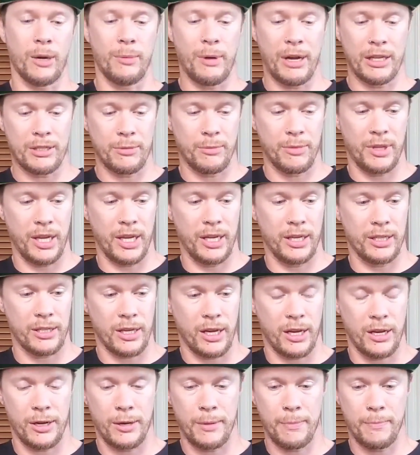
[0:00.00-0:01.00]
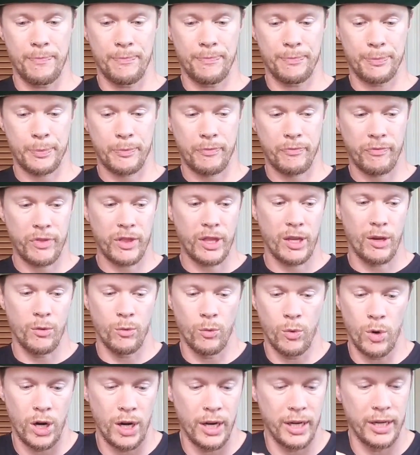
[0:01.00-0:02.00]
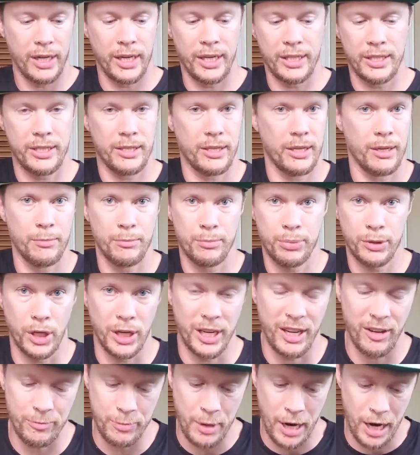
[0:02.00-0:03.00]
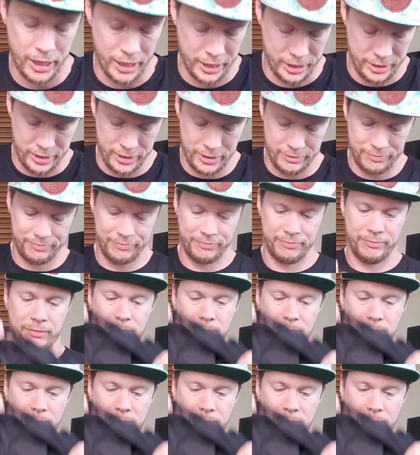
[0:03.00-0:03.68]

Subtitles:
talk about some things. One, it's plenty of pockets.